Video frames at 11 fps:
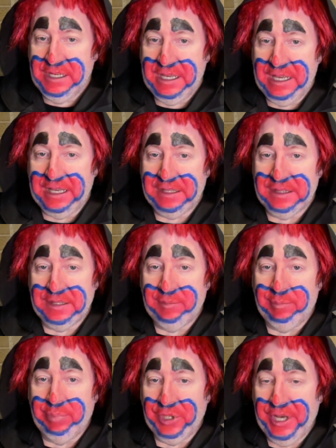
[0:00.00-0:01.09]
and the
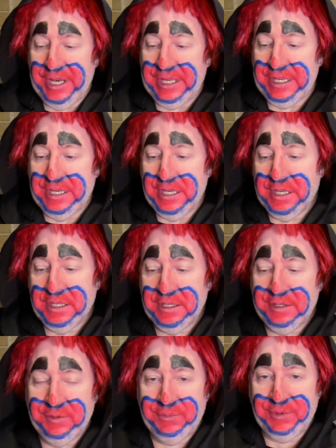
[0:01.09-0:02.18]
blood
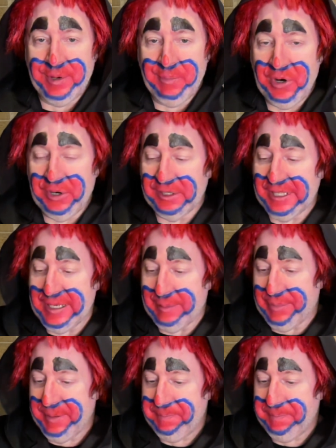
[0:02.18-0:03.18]
from her lip.